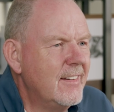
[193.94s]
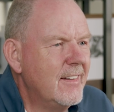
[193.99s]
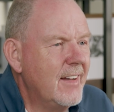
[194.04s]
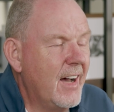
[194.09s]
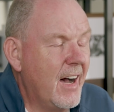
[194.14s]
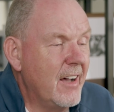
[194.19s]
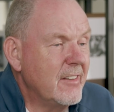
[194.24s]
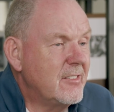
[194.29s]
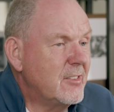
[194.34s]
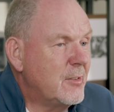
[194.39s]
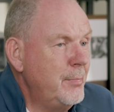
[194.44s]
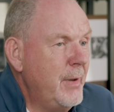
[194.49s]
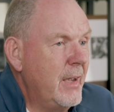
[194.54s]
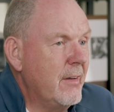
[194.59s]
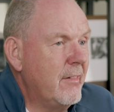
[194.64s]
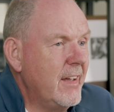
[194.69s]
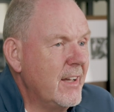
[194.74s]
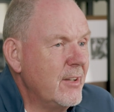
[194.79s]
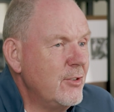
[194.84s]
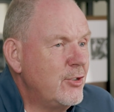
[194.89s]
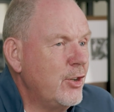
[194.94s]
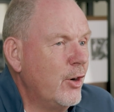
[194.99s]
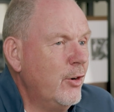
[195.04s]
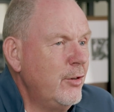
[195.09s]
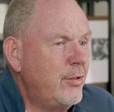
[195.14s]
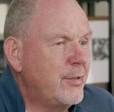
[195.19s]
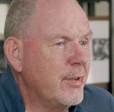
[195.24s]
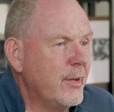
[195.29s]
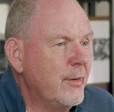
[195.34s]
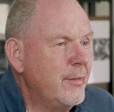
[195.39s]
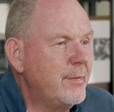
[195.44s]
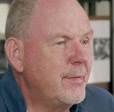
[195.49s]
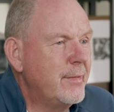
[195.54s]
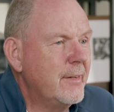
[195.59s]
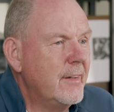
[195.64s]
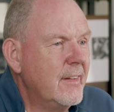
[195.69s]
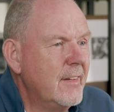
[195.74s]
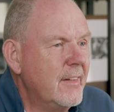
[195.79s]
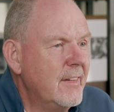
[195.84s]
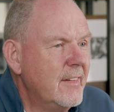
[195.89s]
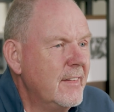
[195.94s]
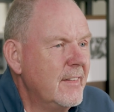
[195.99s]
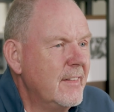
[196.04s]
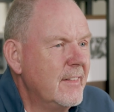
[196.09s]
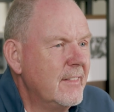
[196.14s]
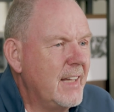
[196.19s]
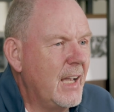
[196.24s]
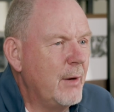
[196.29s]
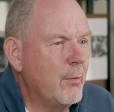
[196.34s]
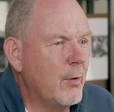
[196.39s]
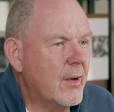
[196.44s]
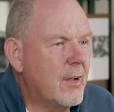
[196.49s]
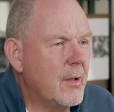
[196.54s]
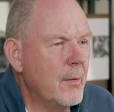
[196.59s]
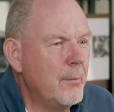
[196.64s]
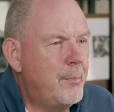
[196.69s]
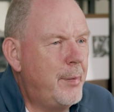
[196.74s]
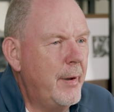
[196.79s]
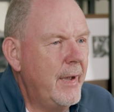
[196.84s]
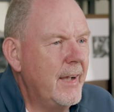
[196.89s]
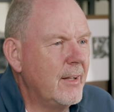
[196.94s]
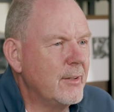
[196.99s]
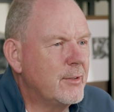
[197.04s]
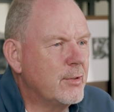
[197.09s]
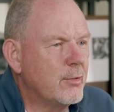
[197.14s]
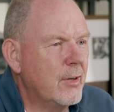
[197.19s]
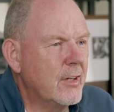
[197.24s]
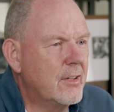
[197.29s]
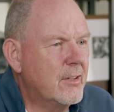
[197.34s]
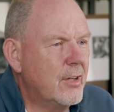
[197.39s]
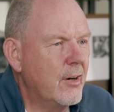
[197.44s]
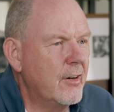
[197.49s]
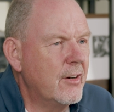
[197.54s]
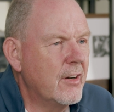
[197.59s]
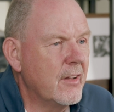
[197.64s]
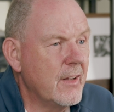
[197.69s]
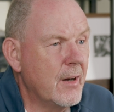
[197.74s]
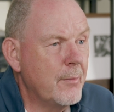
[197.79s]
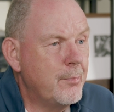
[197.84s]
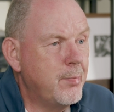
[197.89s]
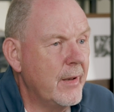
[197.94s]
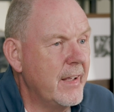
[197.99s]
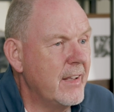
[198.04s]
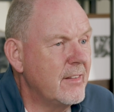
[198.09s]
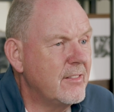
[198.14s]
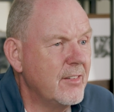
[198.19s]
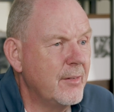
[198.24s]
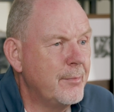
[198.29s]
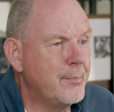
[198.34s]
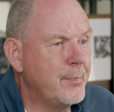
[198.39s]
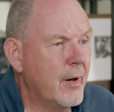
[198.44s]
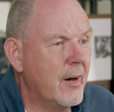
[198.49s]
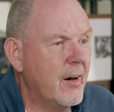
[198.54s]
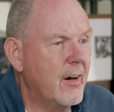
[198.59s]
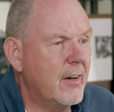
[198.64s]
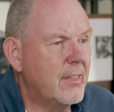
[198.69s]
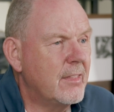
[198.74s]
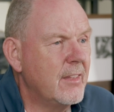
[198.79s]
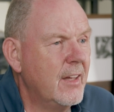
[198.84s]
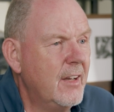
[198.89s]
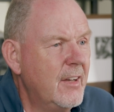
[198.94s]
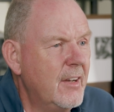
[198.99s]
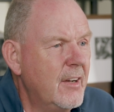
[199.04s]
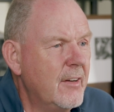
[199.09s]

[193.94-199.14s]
Ask Mary and Joseph. They were compelled to return to their place of birth